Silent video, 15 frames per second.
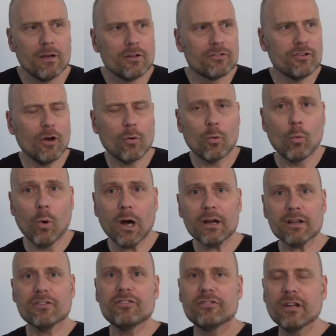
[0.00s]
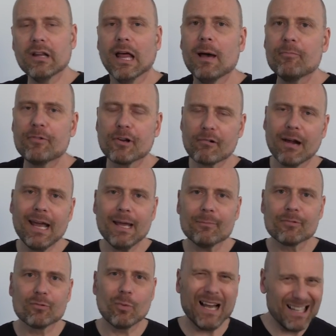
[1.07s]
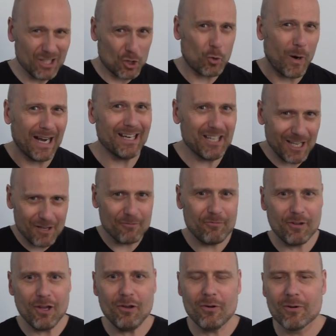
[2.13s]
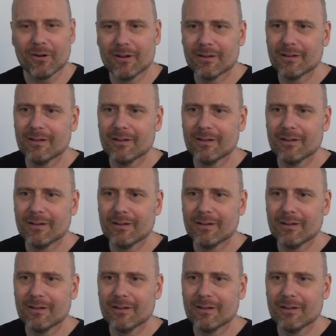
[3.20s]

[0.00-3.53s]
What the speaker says: So, what is still up for grabs? Well, quite a few.